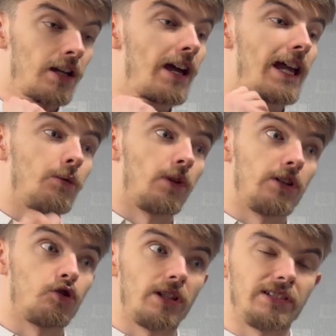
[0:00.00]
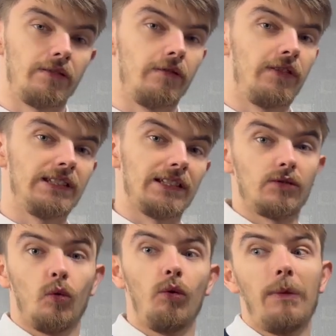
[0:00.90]
Anyone interested in physics
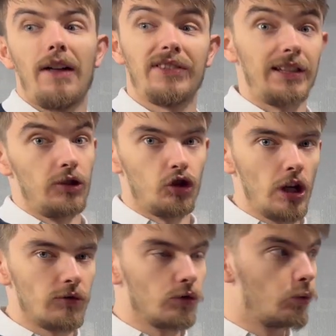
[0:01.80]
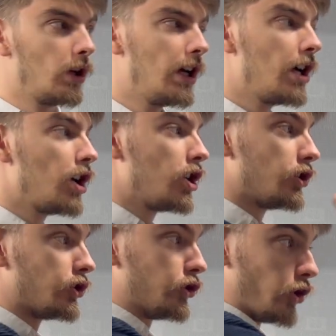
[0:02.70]
or maths in general,
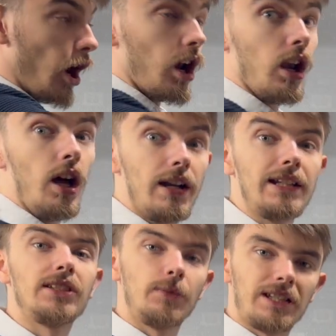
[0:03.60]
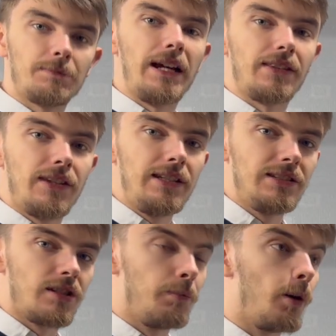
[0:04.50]
start learning to expect
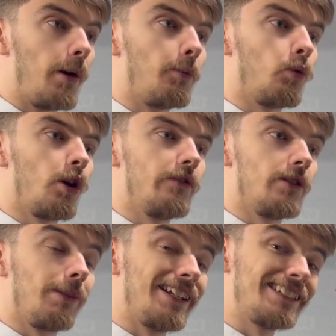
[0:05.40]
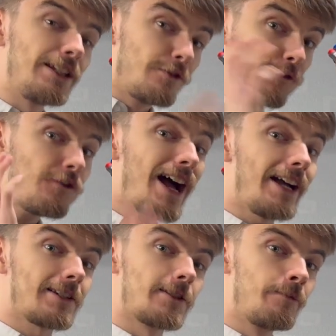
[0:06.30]
these to pop up all over the place. In
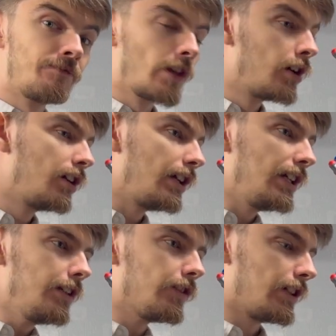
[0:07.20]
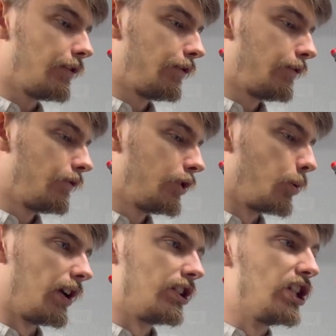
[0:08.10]
fact, even if you
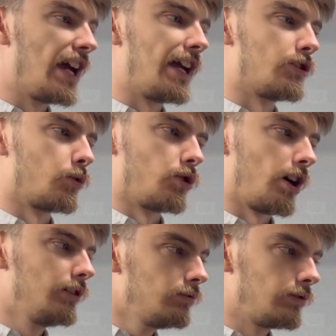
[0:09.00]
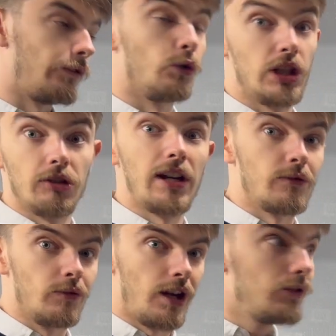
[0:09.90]
are in year 8 or 9, if you're in year 8
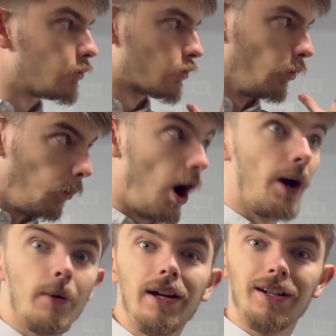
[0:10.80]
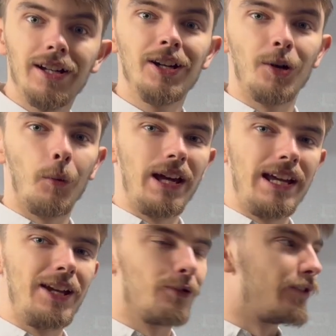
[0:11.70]
or 9, not sure why we're
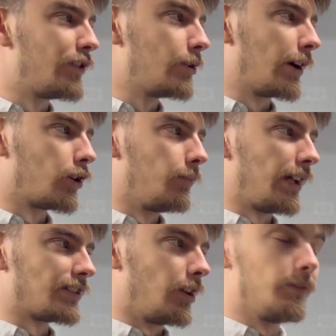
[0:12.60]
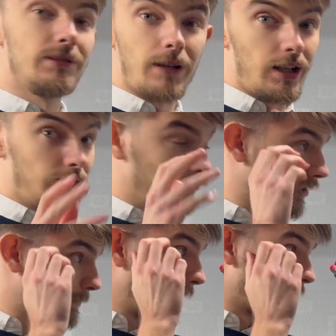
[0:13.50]
here on a video about complex numbers, but I
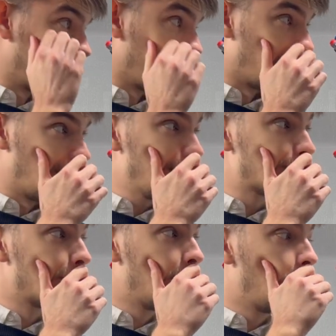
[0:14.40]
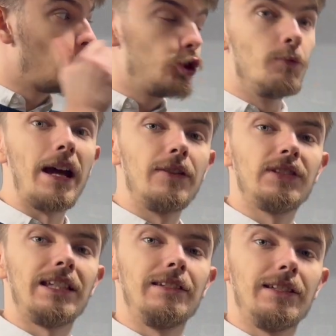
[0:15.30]
respect it nonetheless, you may have
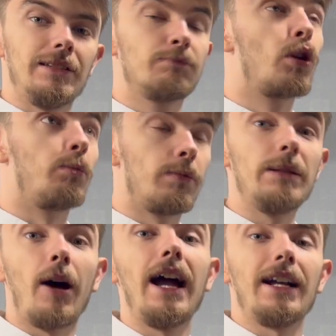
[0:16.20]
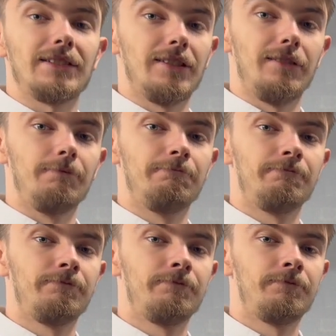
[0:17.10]
seen these, probably by accident.
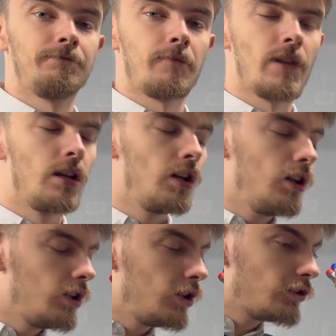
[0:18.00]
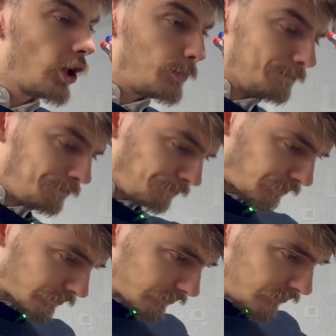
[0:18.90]
So
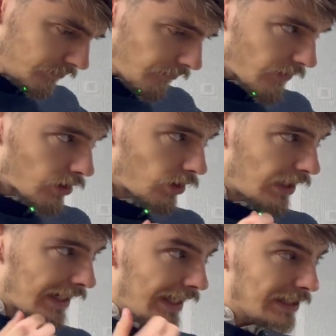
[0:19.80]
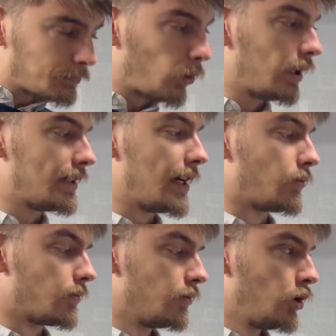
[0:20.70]
let's boil it
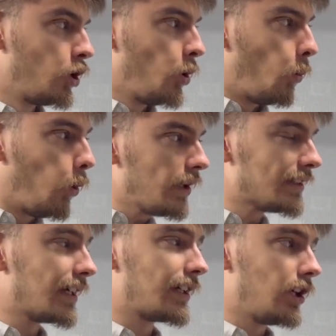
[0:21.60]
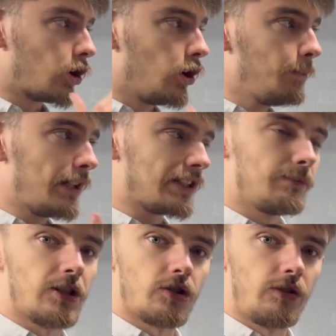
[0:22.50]
down. What exactly are complex
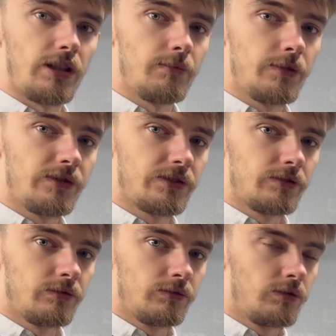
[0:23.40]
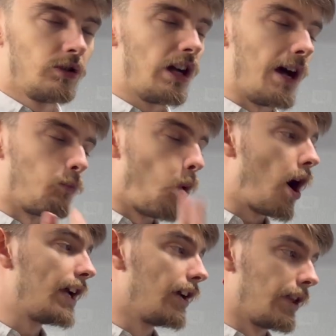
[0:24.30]
imaginary numbers, and
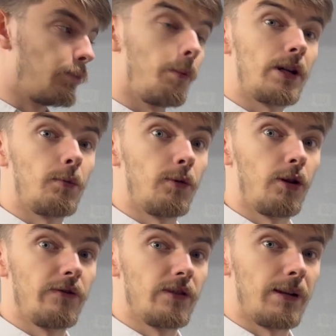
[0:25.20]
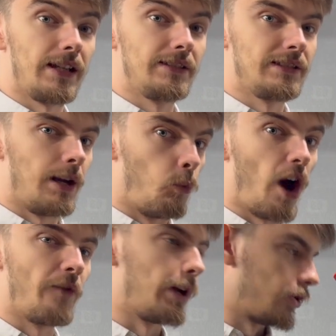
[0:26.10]
why are they popping up all over the place, and why
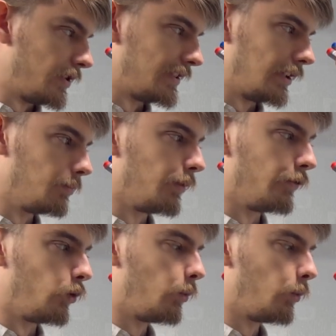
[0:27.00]
have we actually seen them before?